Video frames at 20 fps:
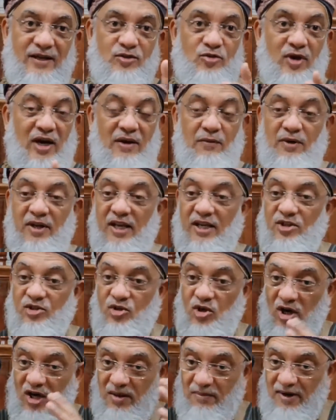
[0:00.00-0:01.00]
So I will
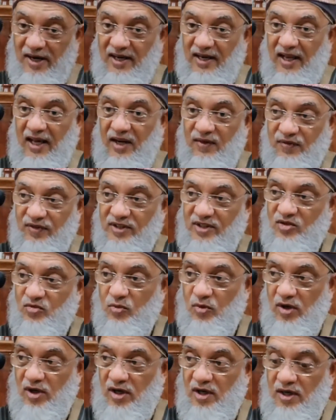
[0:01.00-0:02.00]
enjoy my life in
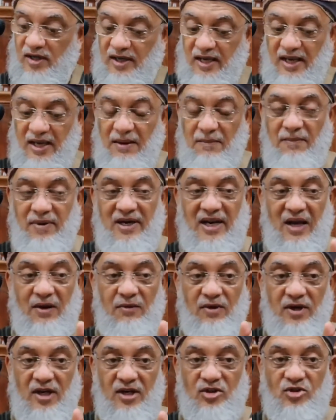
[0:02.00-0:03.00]
this world, but I
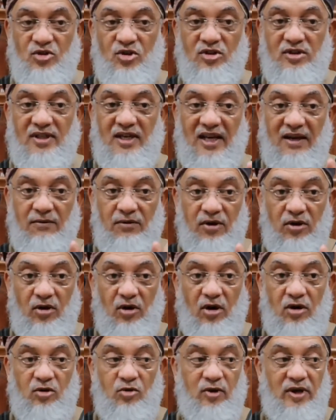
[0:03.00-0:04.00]
will ensure that I will
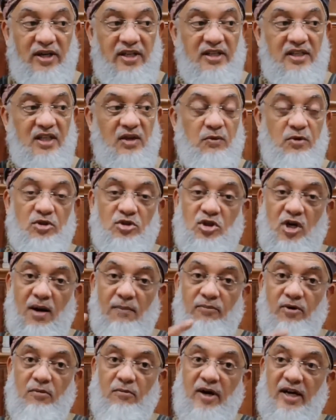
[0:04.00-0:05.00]
not do anything which
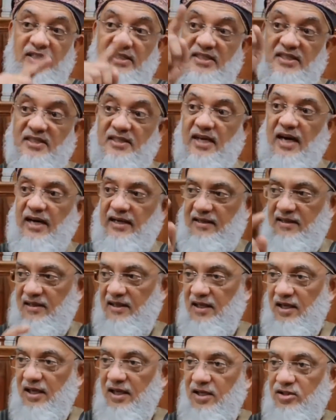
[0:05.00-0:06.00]
compromises that.
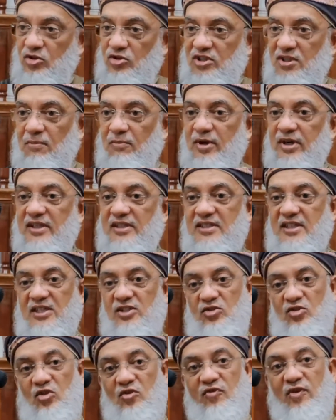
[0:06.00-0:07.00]
So somebody
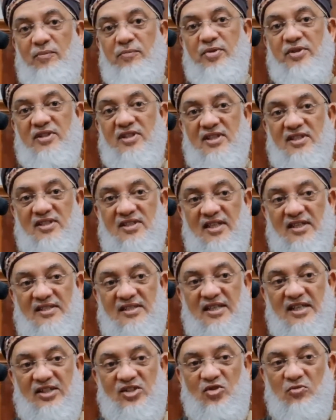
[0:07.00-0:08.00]
says, for business
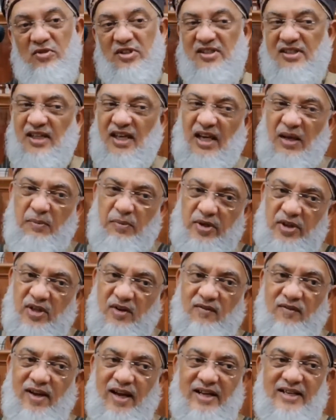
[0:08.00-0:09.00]
success, you must tell a bit
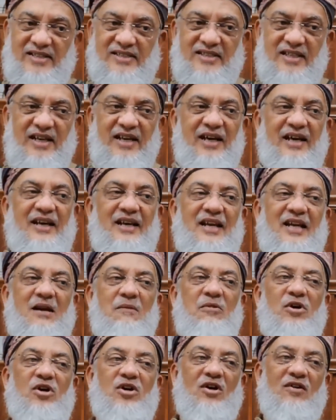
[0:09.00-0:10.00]
of lies,
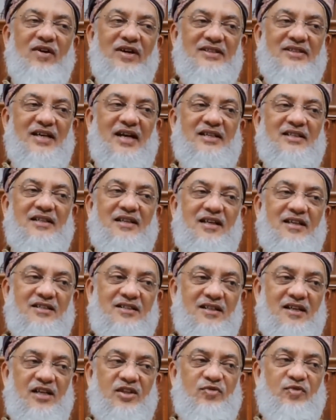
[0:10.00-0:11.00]
little bit of
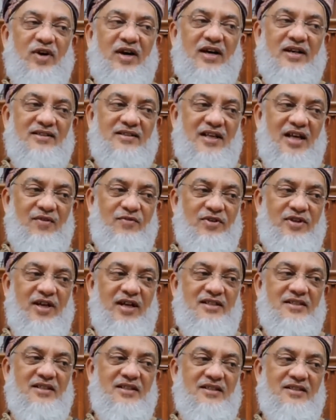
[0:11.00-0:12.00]
exaggeration as far as
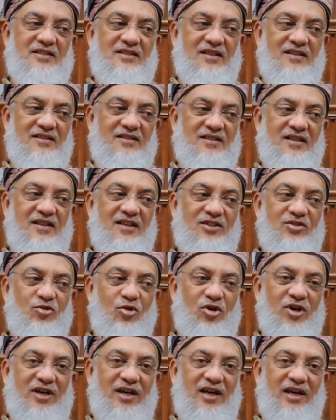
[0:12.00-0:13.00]
advertising is concerned is
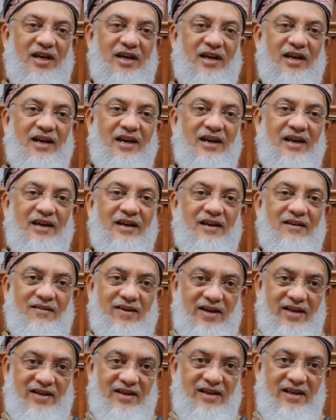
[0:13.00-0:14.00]
okay,
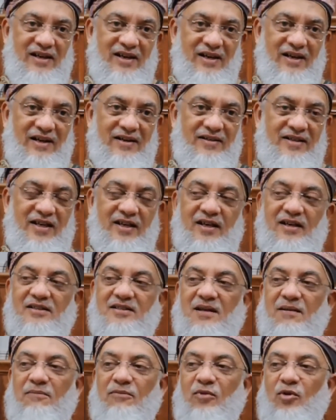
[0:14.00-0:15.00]
right? Taking
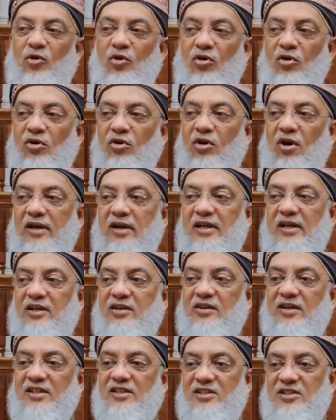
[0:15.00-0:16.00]
some loan on
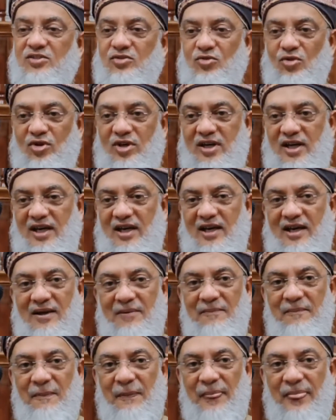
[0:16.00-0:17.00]
interest is
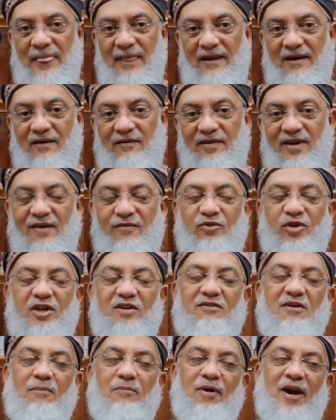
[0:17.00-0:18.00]
okay. We have to
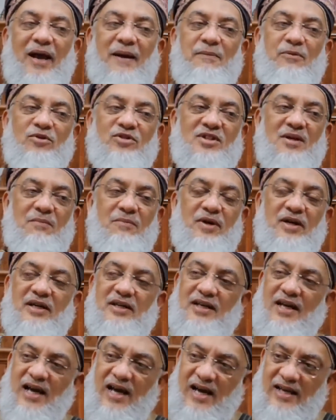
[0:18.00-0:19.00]
give a bribe to
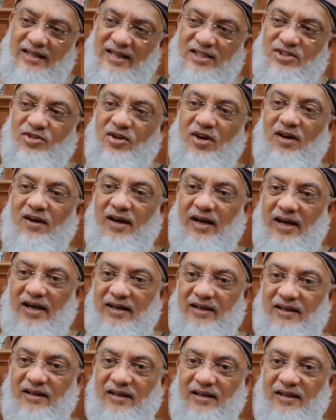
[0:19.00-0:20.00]
somebody, that's all
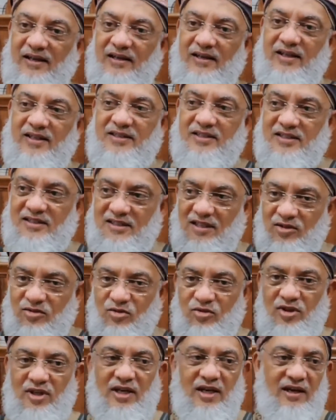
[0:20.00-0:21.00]
right. This is the
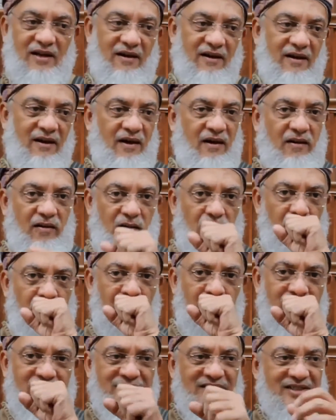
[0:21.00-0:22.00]
dunya,
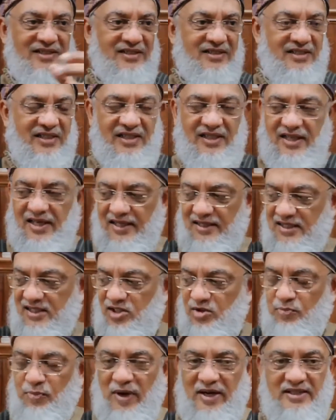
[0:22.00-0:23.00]
this is India, this
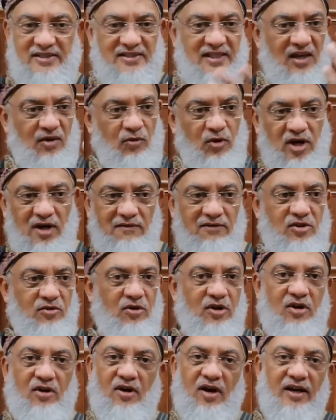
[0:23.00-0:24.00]
is Pakistan, whatever you
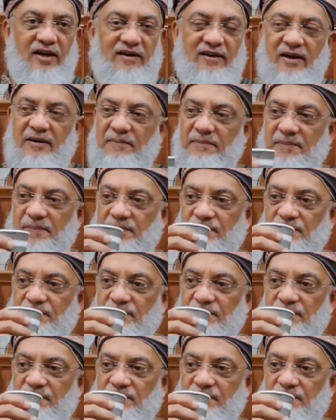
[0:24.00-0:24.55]
want to call it, right?